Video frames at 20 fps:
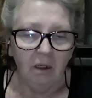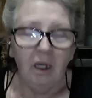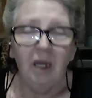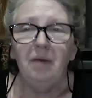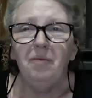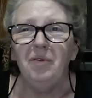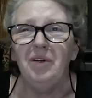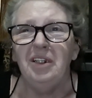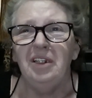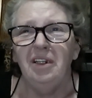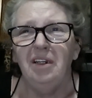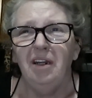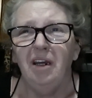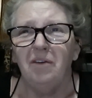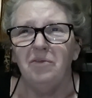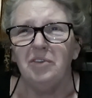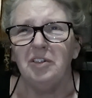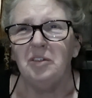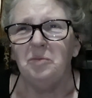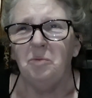and we did
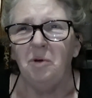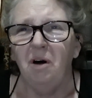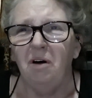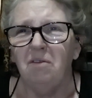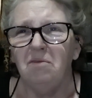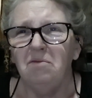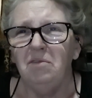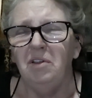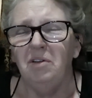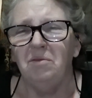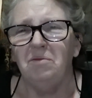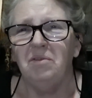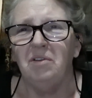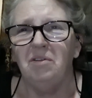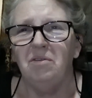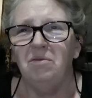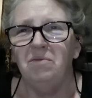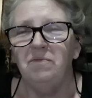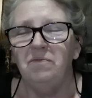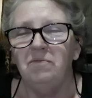have a small,
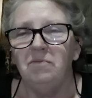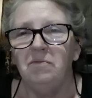little,